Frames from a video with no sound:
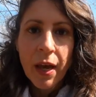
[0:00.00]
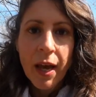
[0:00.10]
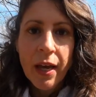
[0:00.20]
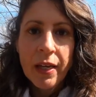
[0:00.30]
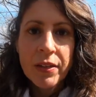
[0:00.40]

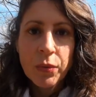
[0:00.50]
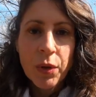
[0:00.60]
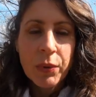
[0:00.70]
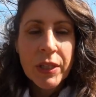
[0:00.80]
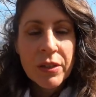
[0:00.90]
And
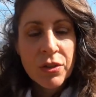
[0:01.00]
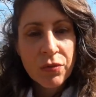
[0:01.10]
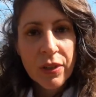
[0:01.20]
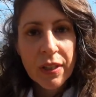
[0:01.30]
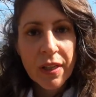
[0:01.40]
what we need to
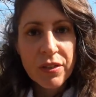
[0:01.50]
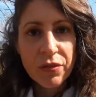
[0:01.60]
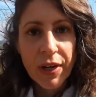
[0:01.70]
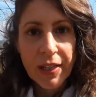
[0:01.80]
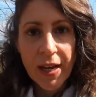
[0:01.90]
realize
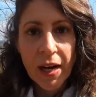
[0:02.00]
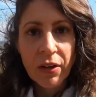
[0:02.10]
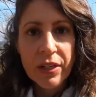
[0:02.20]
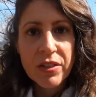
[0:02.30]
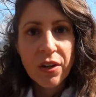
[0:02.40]
right
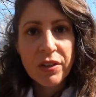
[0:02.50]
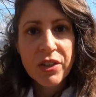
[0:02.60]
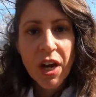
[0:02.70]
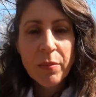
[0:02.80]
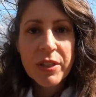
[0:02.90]
now is our
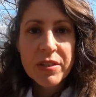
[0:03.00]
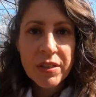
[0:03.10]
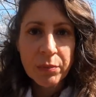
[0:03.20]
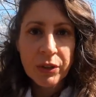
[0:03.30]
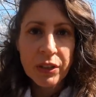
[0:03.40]
job is
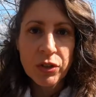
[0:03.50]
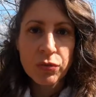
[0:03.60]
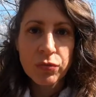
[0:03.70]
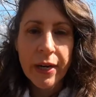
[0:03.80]
simply to